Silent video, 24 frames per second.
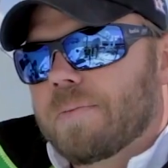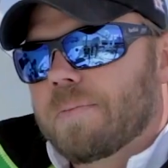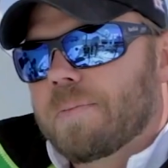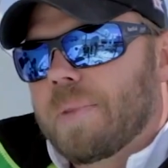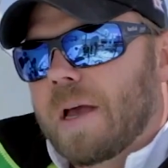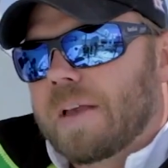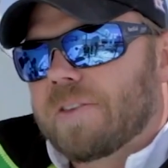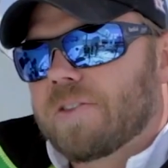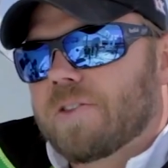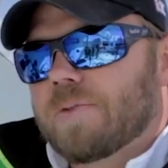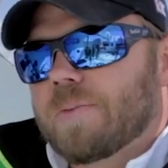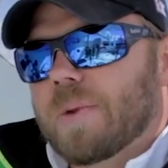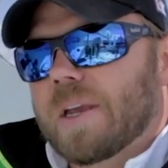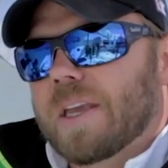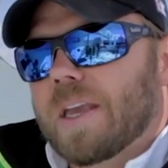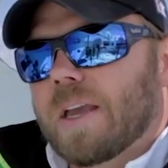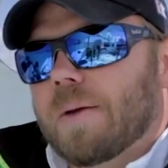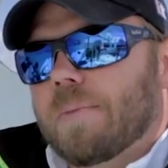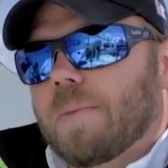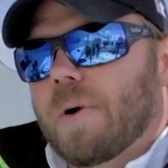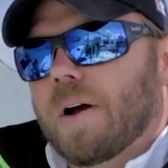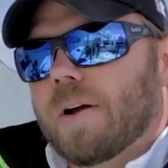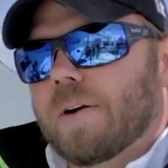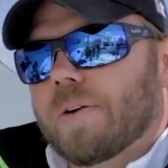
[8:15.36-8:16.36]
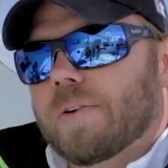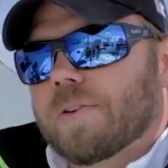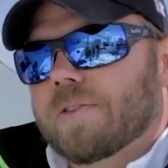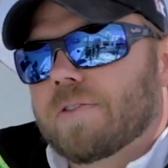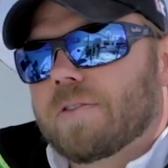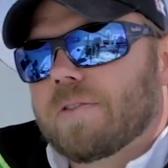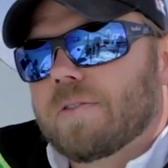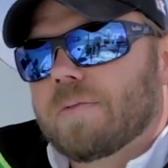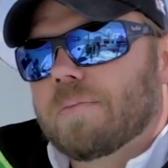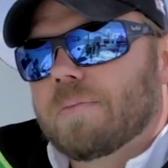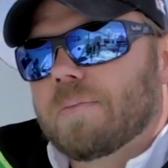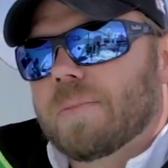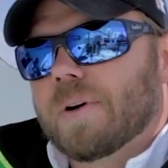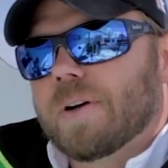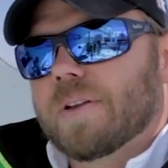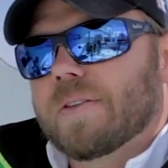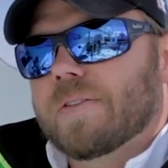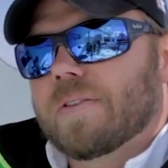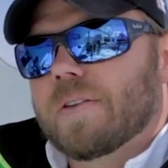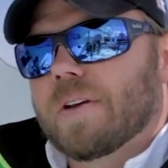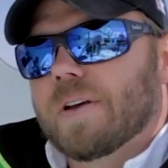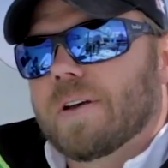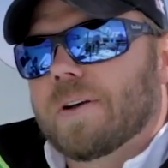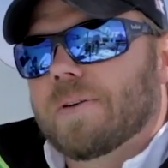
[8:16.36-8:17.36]
passage-making miles. But
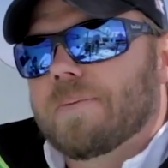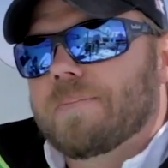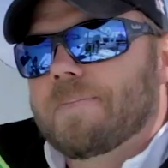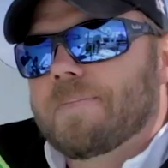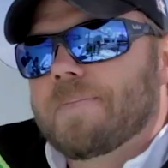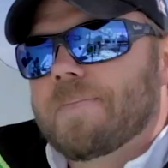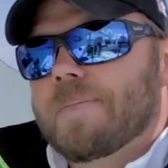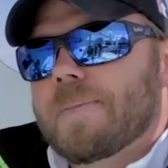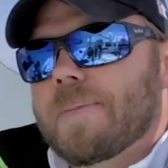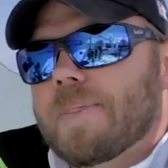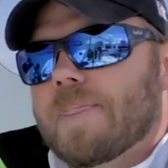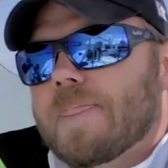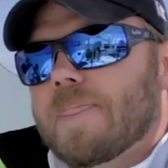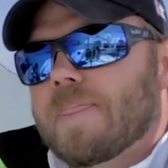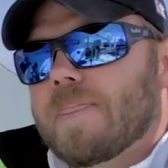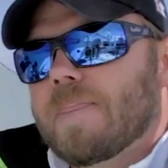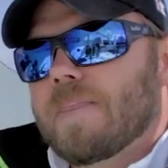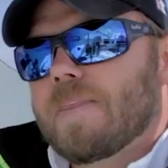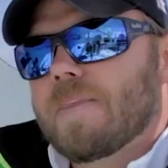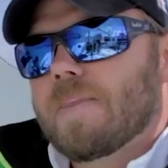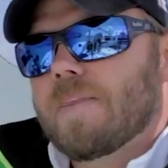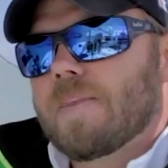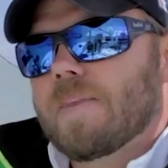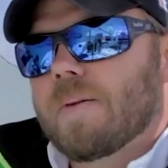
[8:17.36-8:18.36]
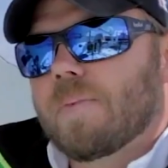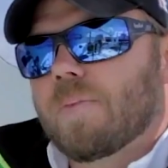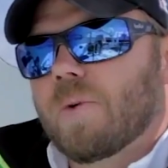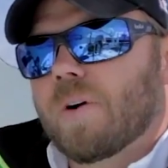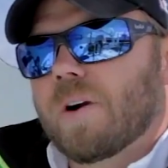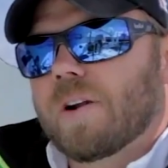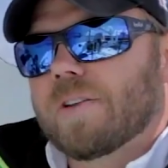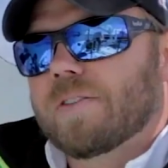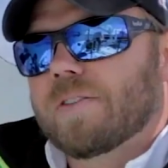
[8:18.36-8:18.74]
the more I